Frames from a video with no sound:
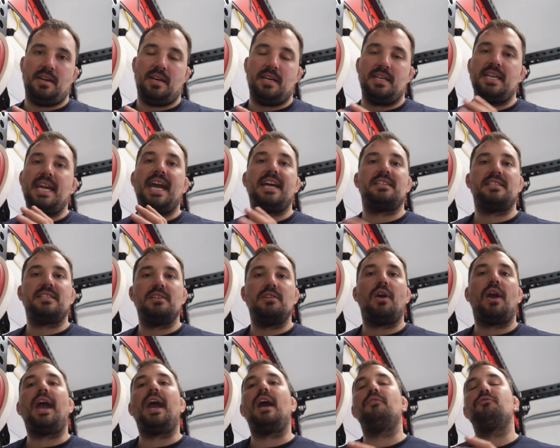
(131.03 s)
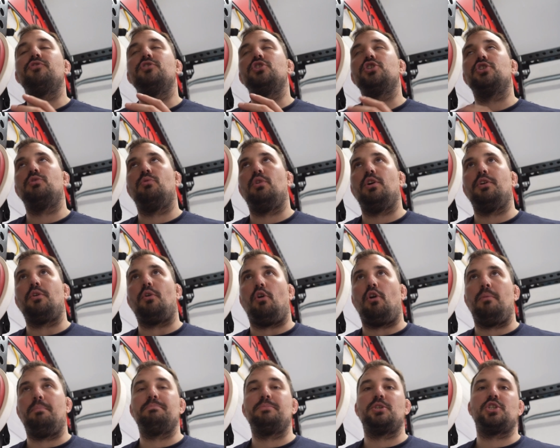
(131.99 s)
Yes, you have the short
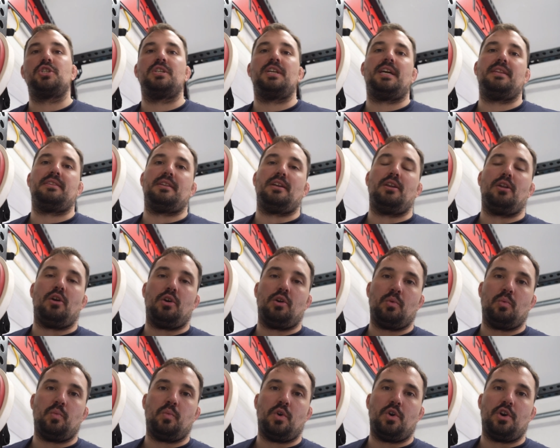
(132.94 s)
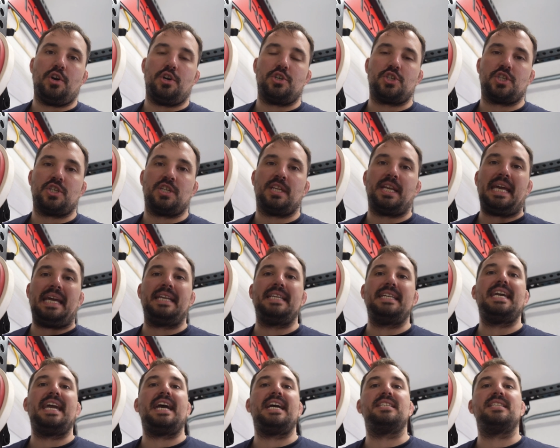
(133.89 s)
option and the long version, and
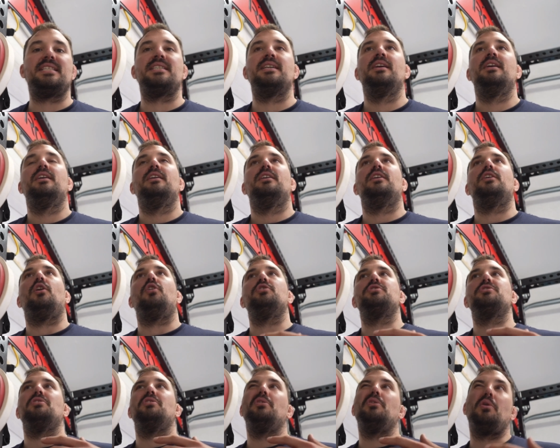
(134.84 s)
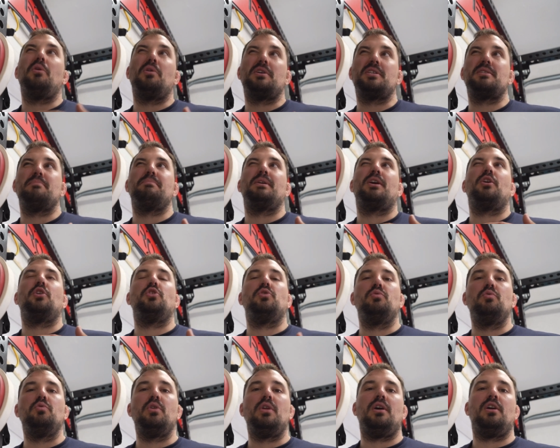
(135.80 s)
yes, it also looks a bit
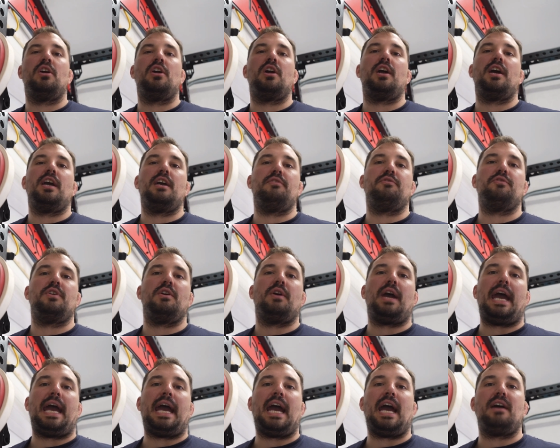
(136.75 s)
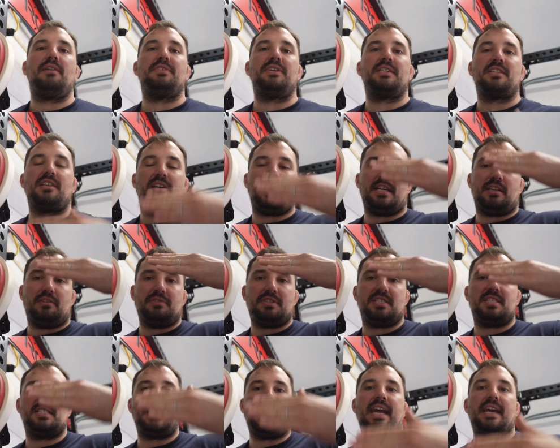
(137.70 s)
cooler if you have it kind of
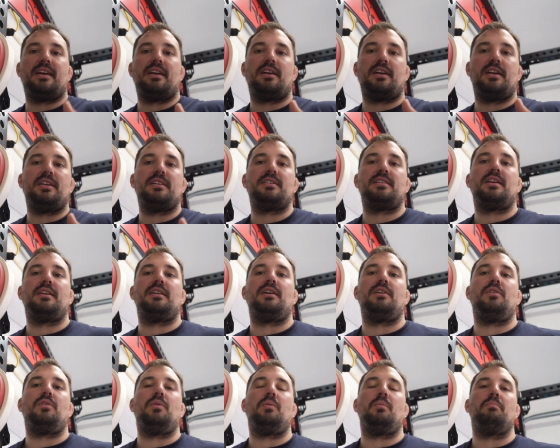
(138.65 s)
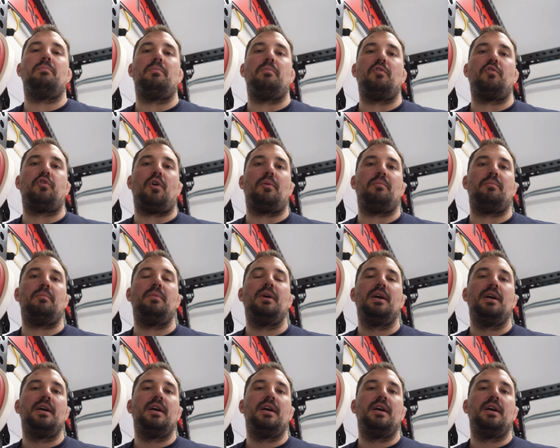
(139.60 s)
staggered, from